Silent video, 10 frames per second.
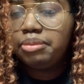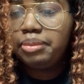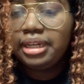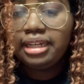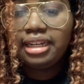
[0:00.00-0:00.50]

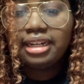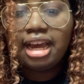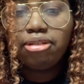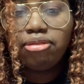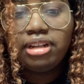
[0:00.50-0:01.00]
man,
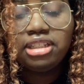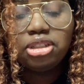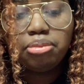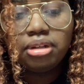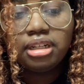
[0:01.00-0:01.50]
I really
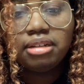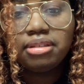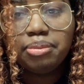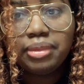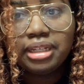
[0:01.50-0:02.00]
should pull up
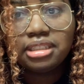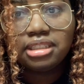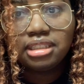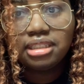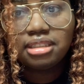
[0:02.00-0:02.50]
the
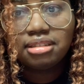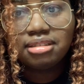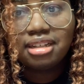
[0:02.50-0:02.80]
messages.